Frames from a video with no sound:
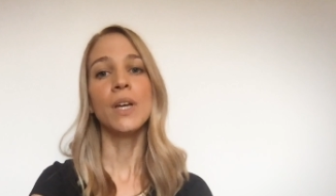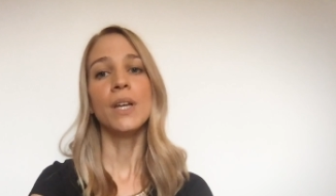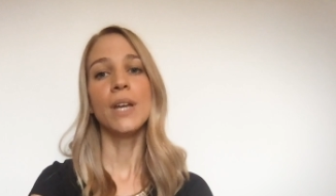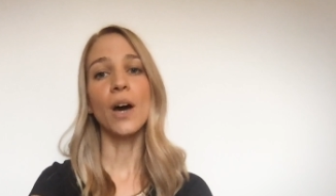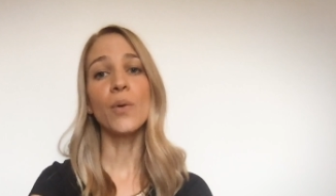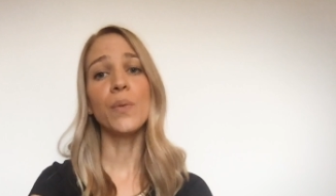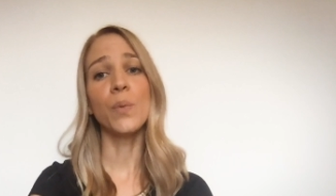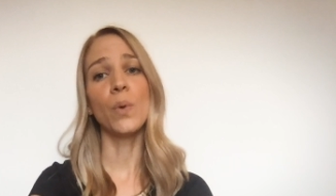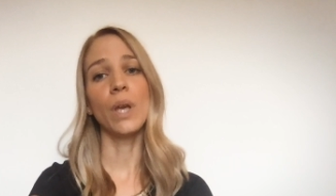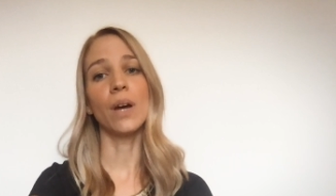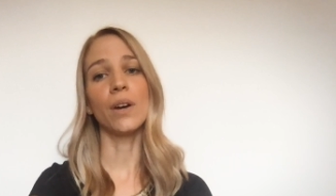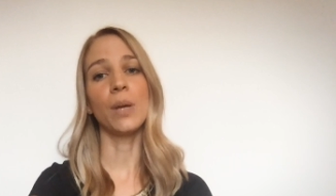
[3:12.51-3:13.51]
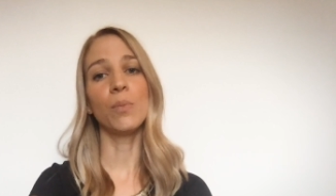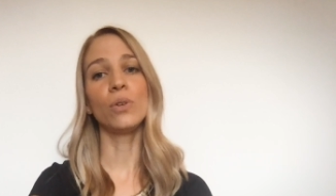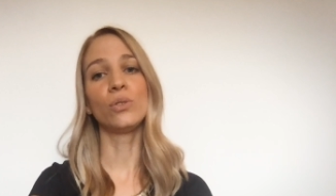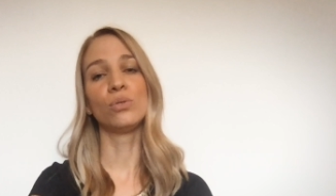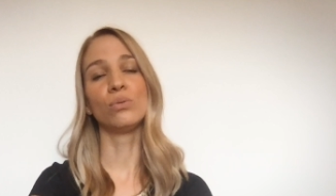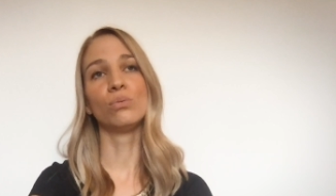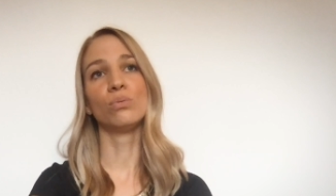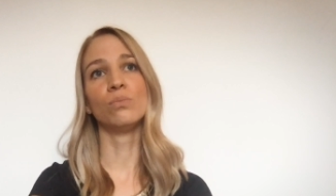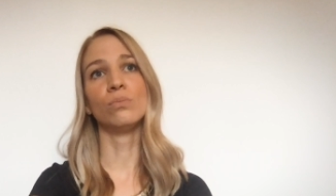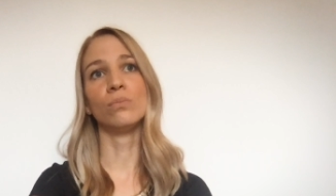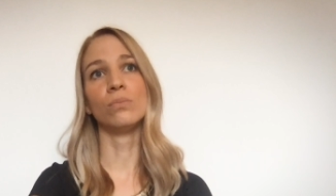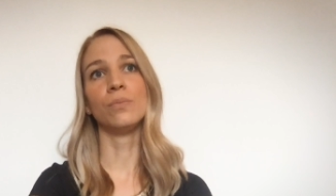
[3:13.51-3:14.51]
now we are able to
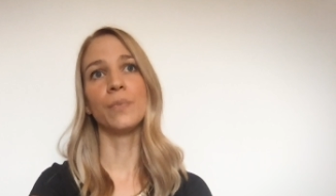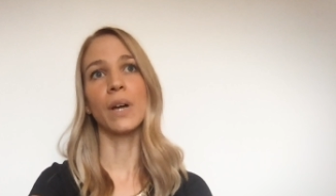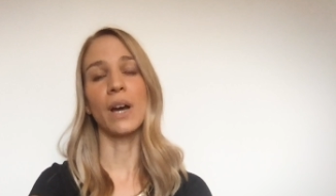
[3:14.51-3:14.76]
um,